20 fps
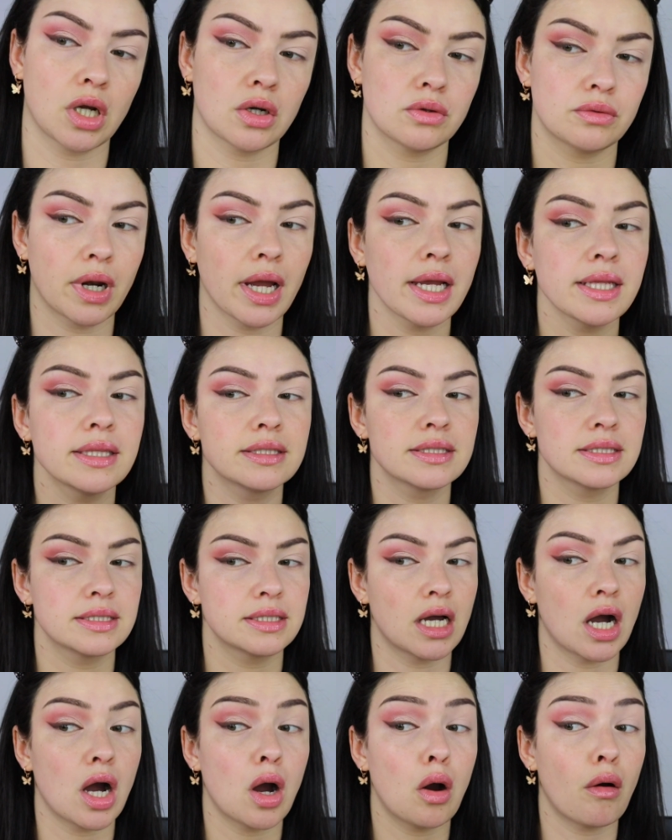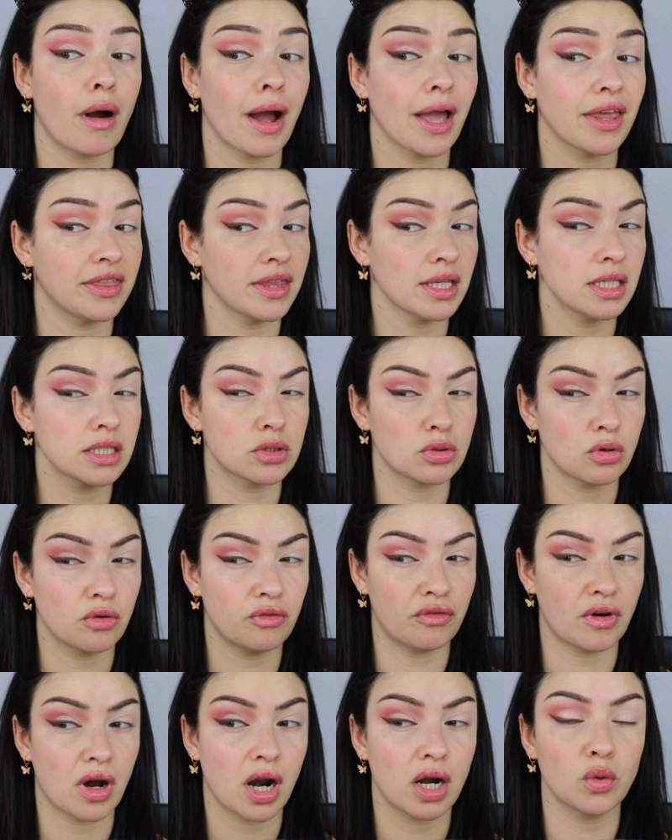Alright, so I think so
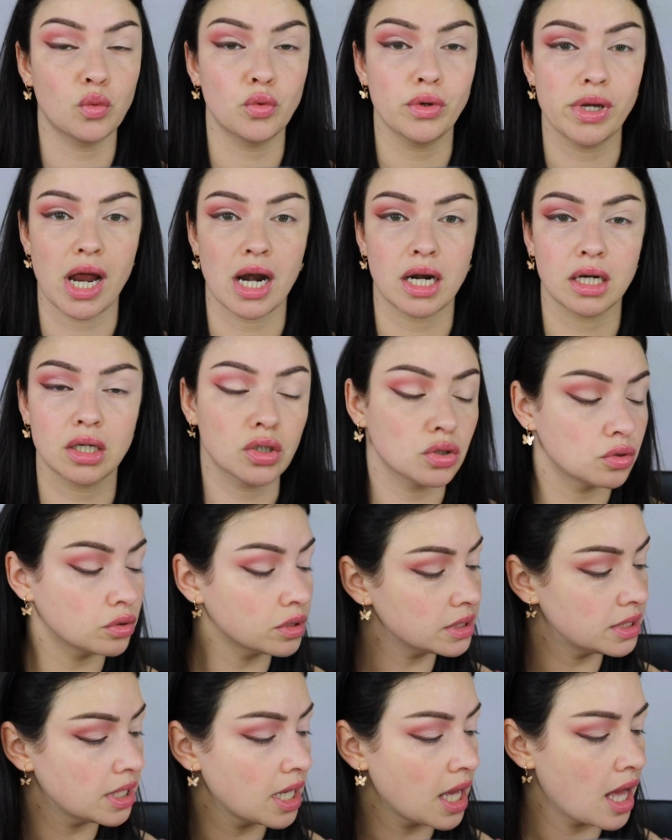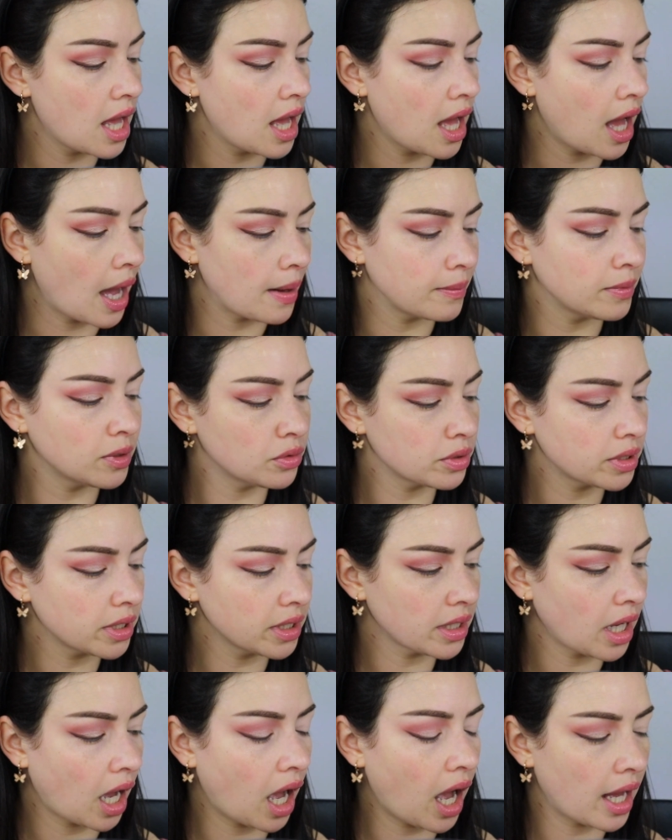far we are good. I'm
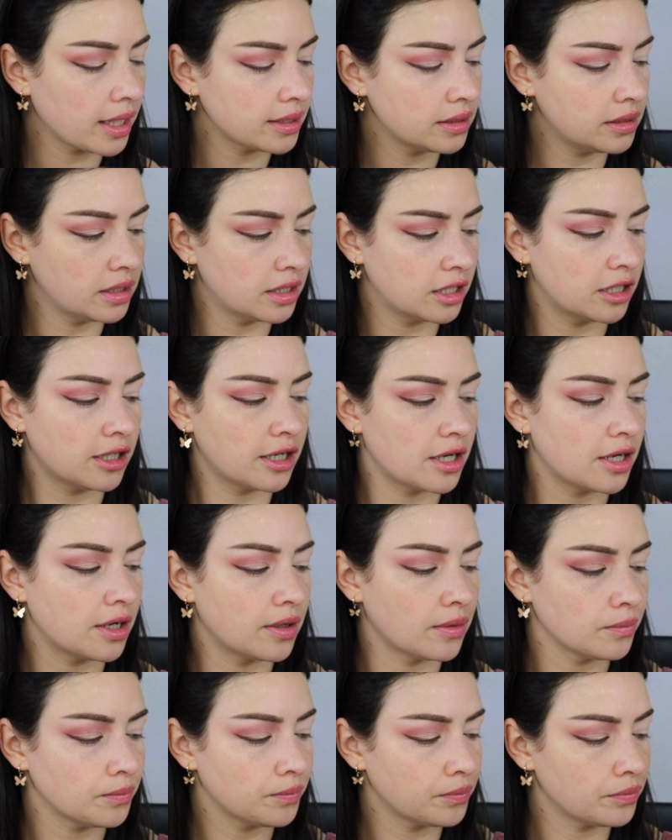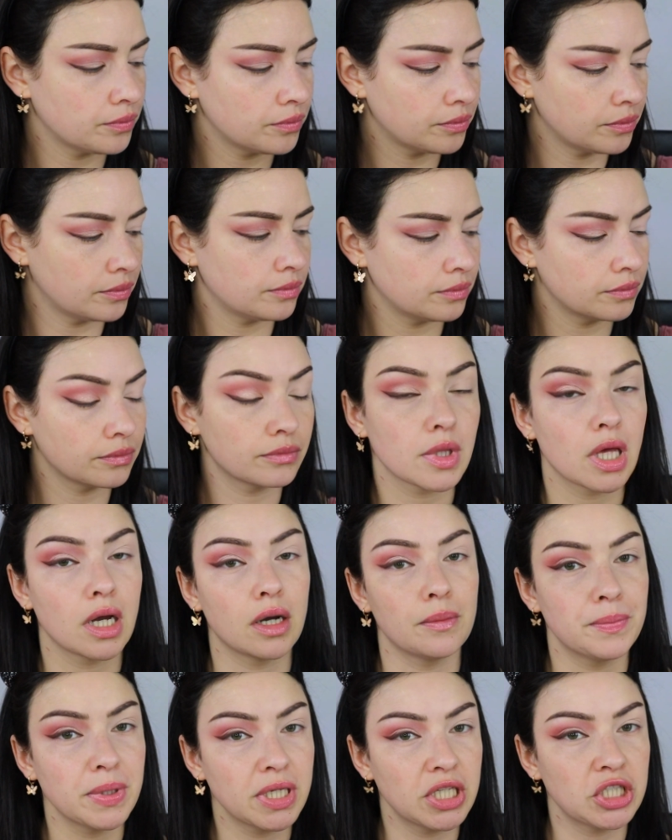looking at her
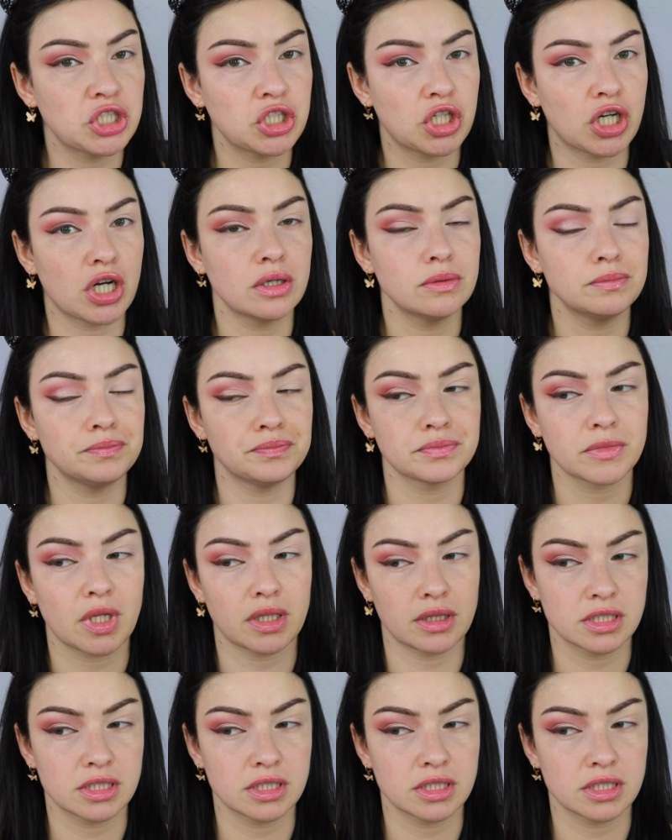picture, at